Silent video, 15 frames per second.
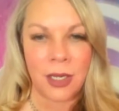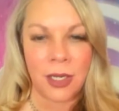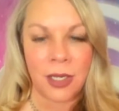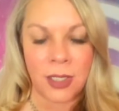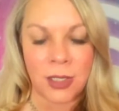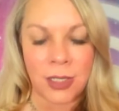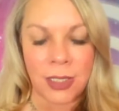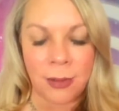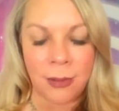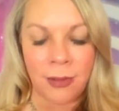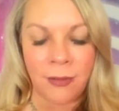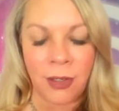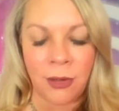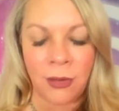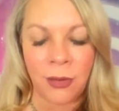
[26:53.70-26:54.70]
So some
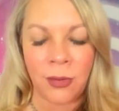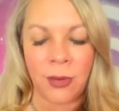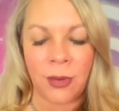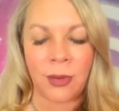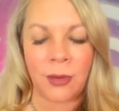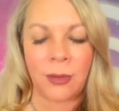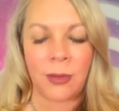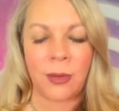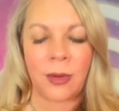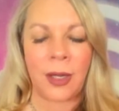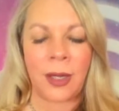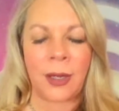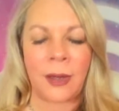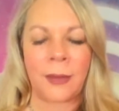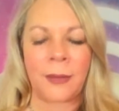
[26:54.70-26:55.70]
of you
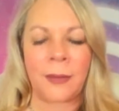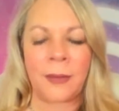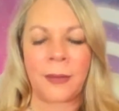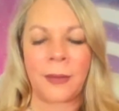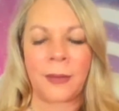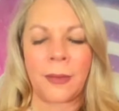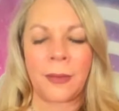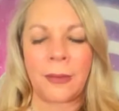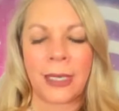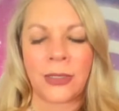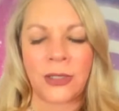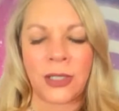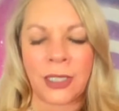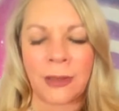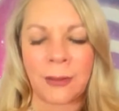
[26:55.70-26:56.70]

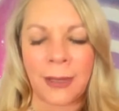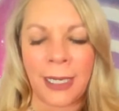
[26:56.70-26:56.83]
mentioned